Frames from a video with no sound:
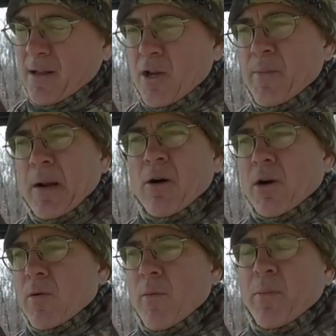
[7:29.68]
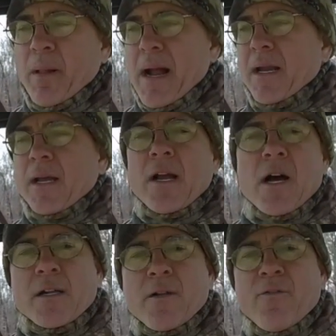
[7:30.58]
it a little bit harder when planting and
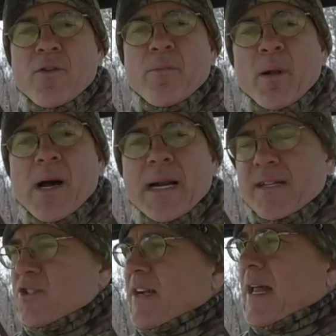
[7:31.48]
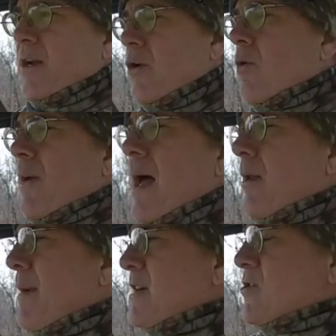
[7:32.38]
cutting the food plot, because you got to go
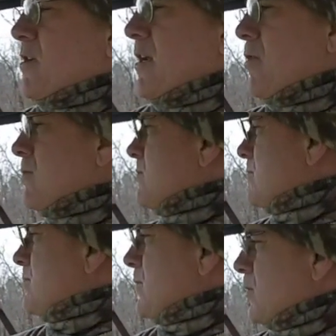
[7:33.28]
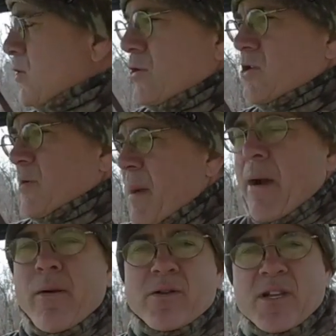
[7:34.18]
around and make sure you don't lose your
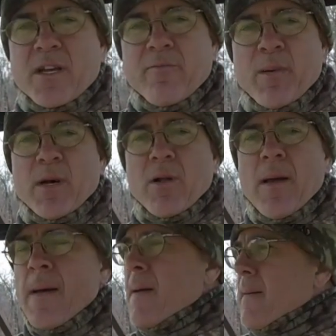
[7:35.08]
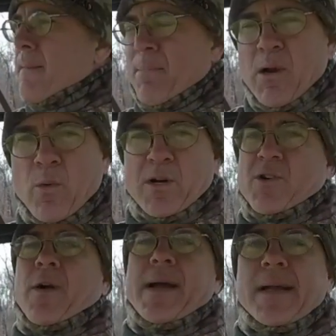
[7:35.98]
barriers that you've built, but it works
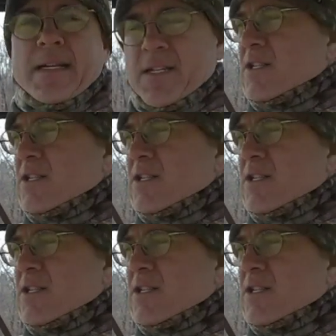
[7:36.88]
great. It does a